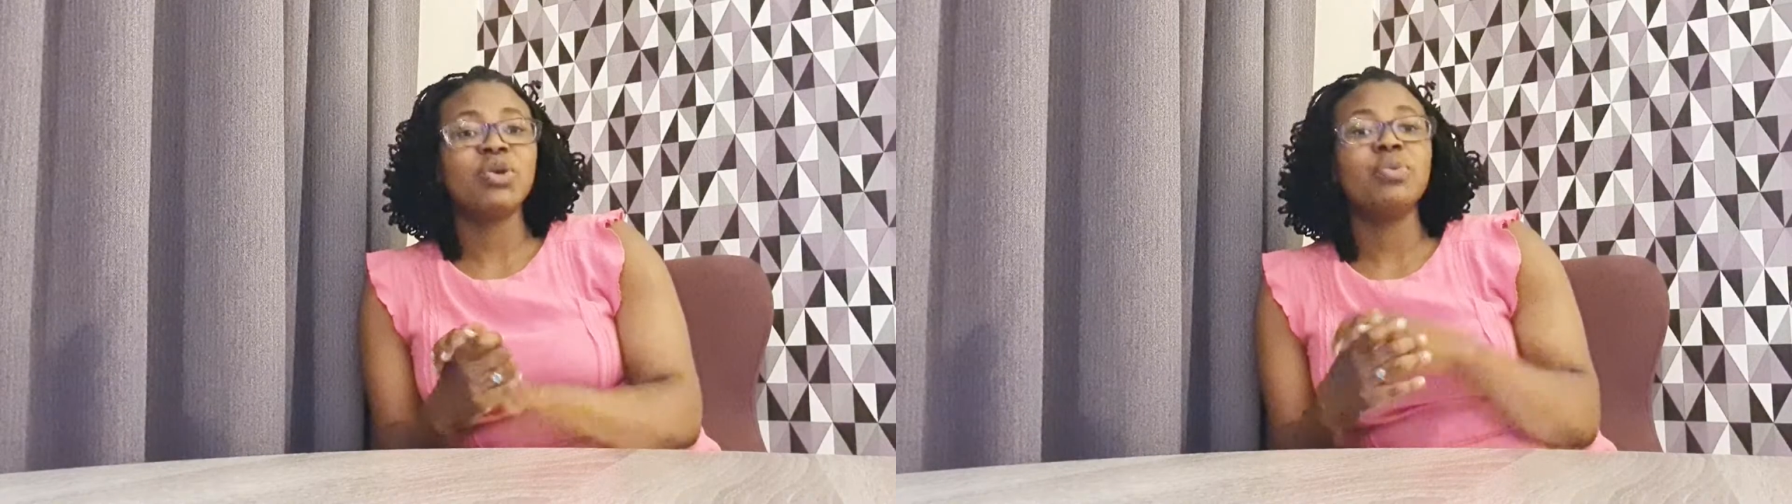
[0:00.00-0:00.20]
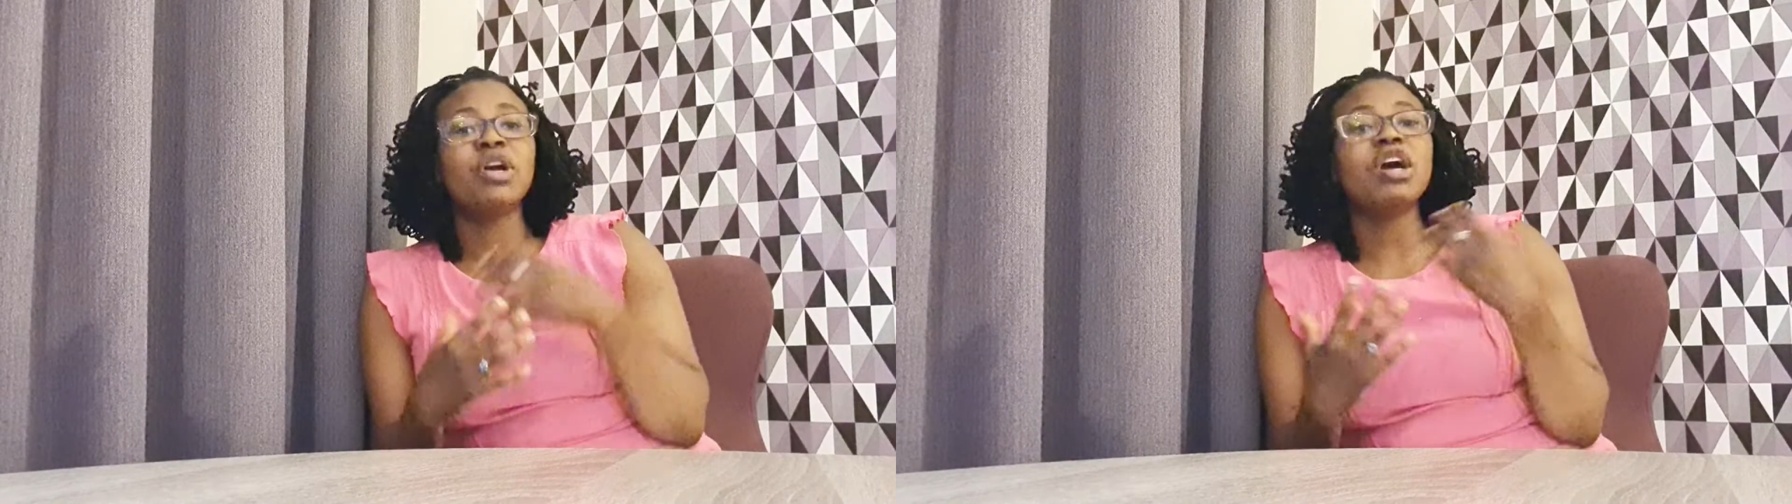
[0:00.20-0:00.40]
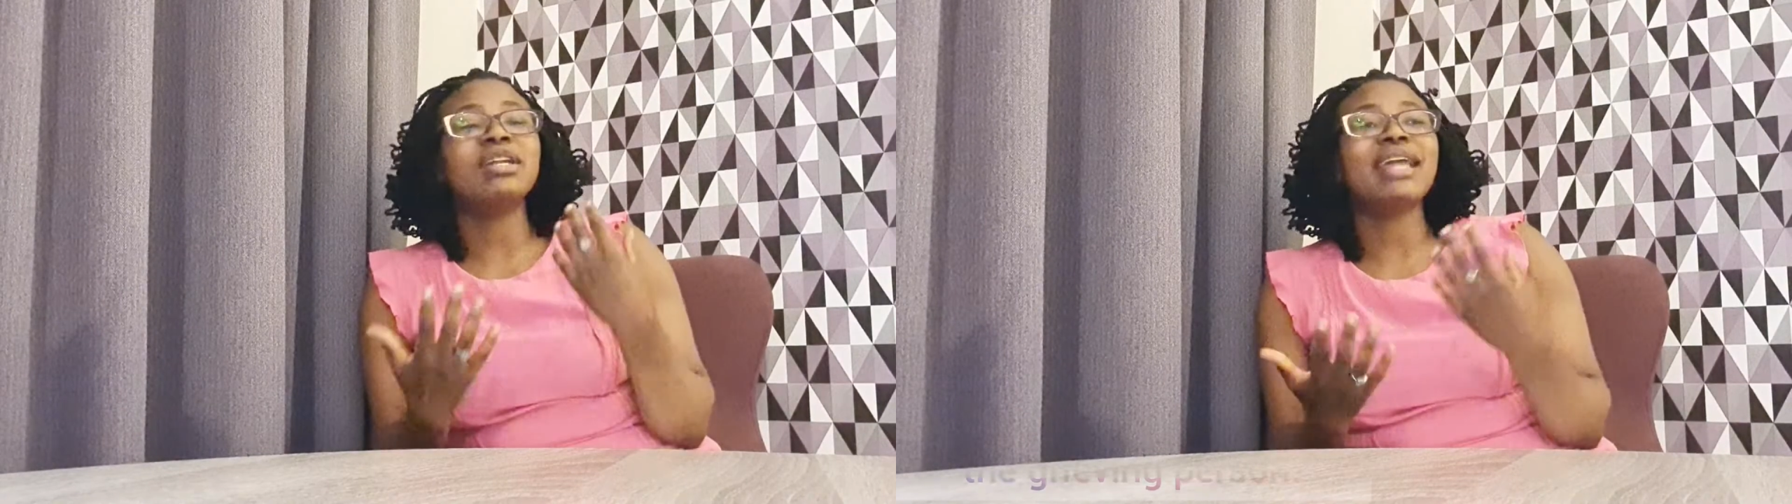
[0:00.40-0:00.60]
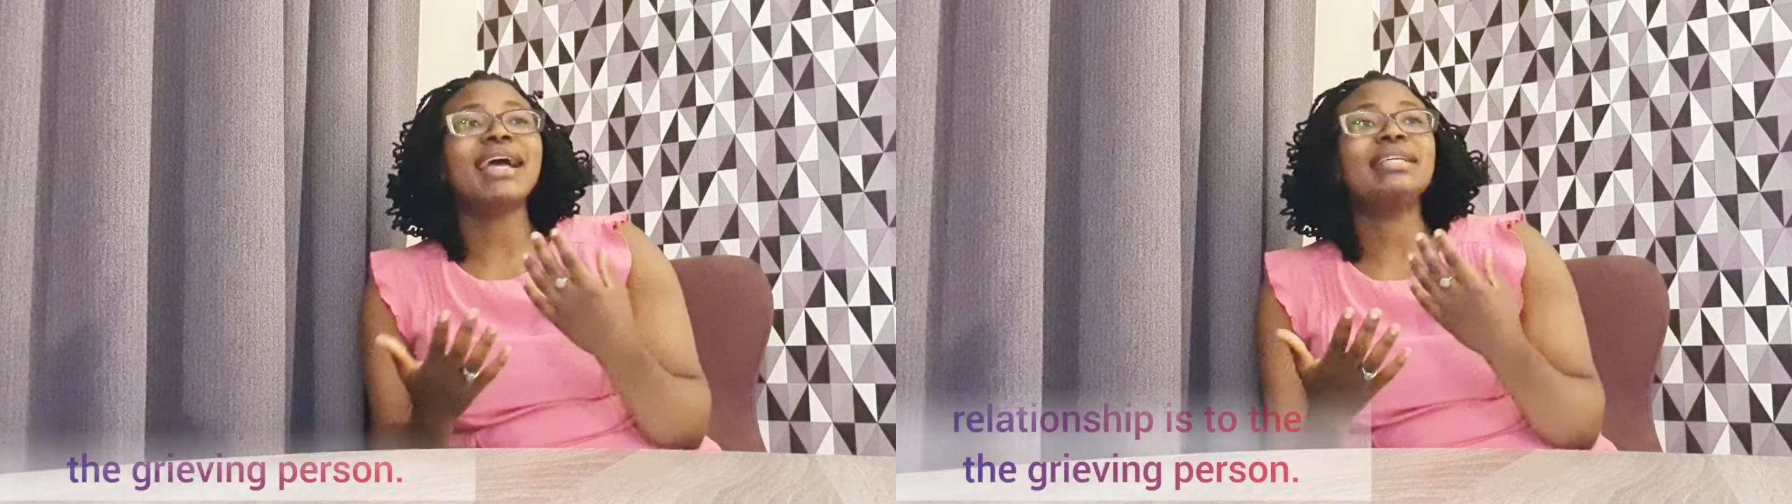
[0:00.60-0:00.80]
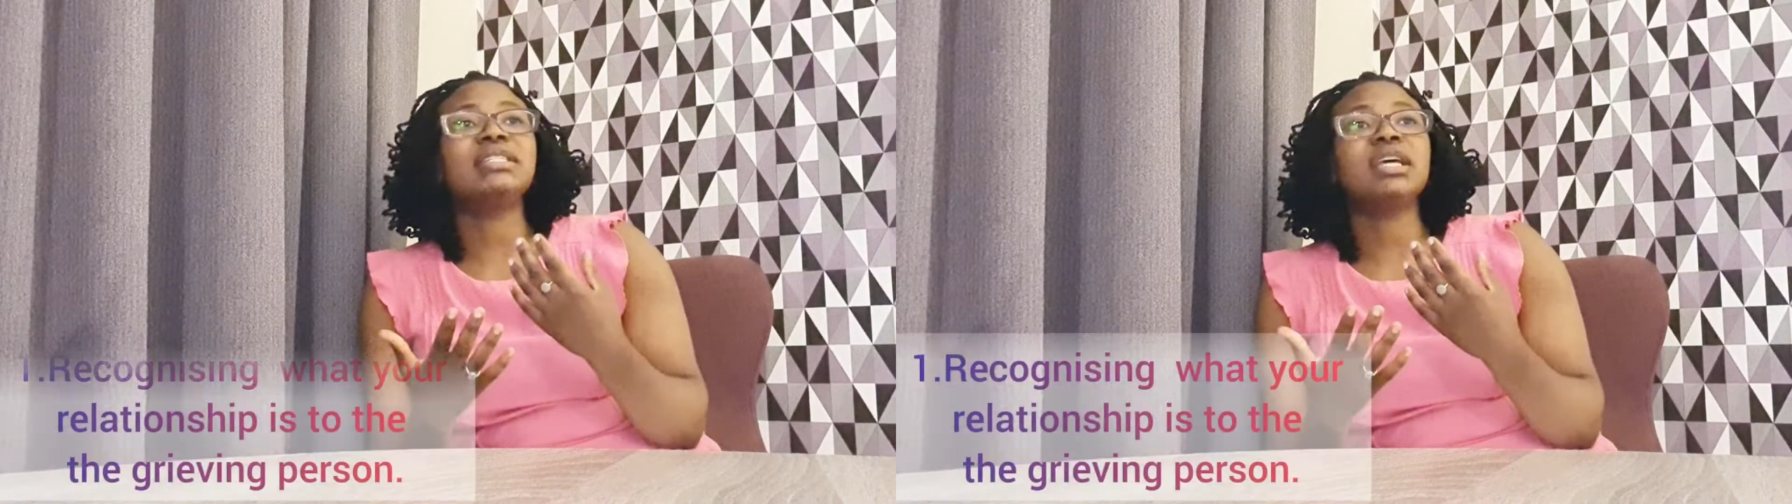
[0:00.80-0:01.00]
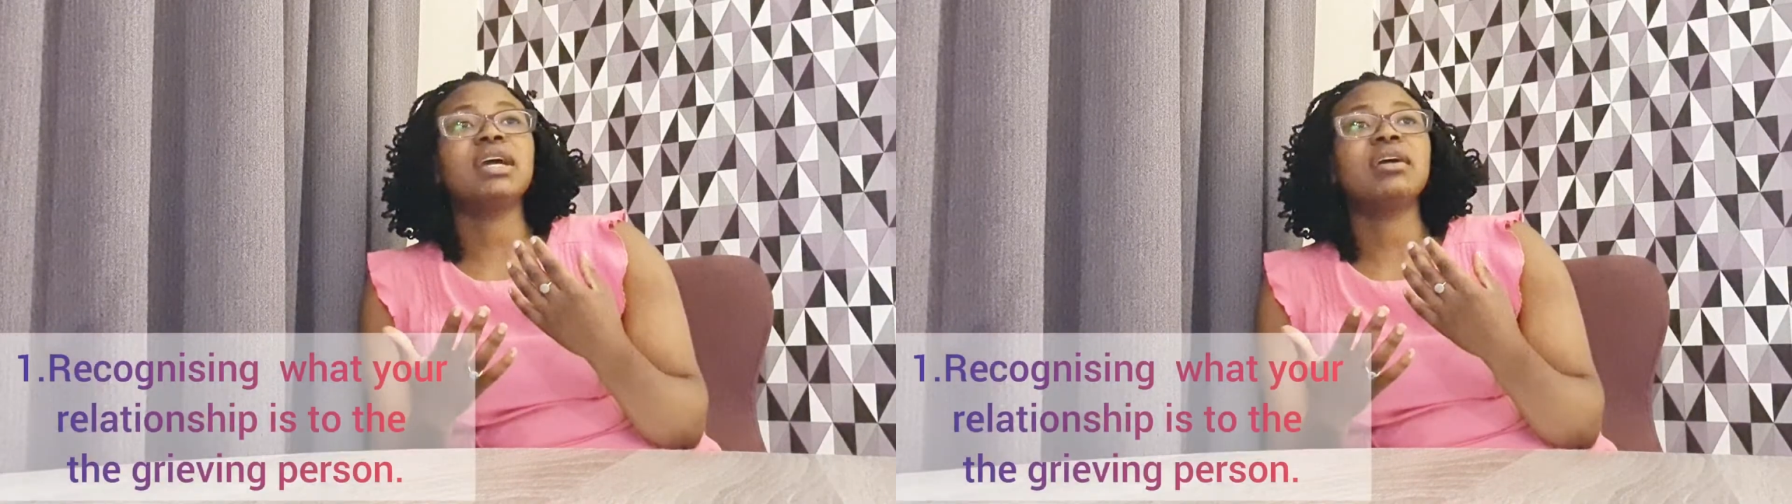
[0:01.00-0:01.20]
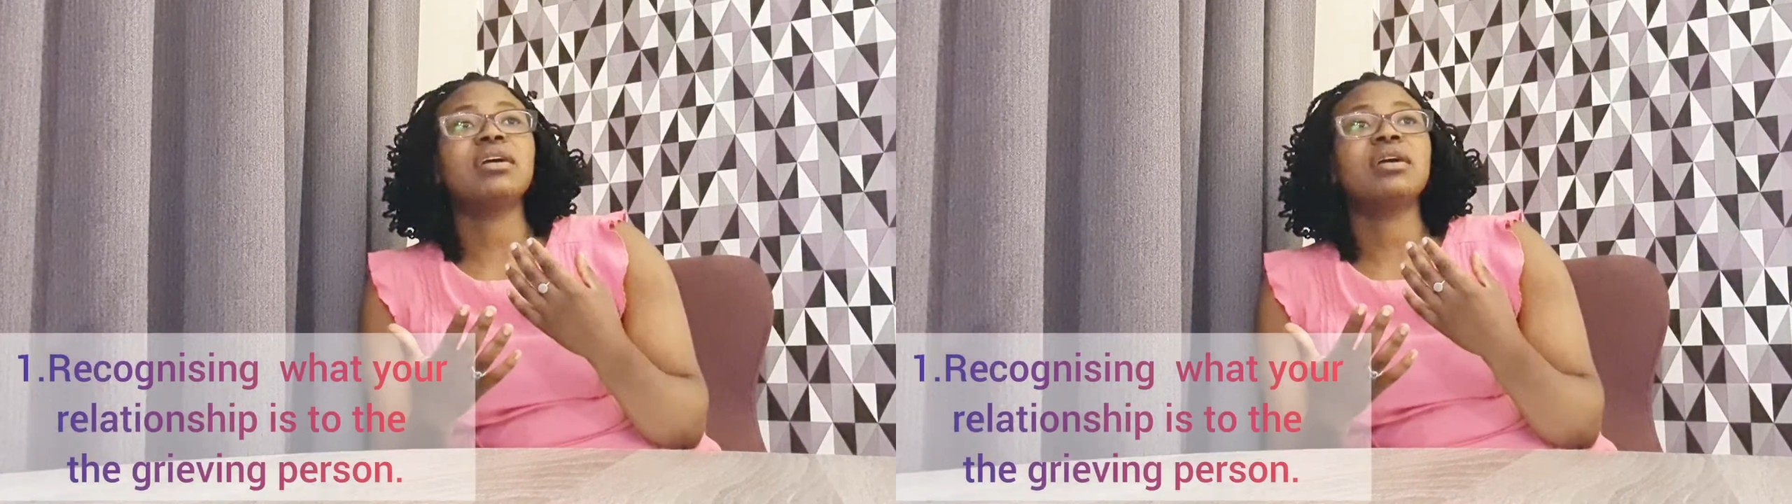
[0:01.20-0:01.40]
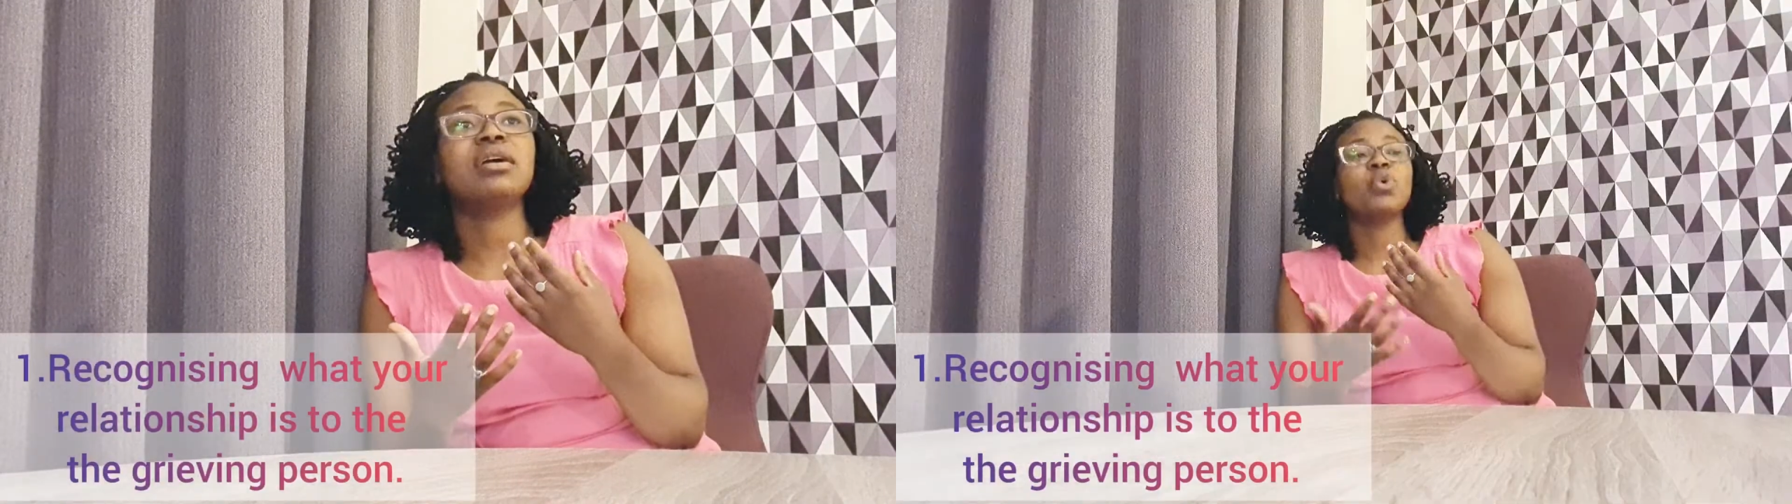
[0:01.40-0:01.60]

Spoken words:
recognizing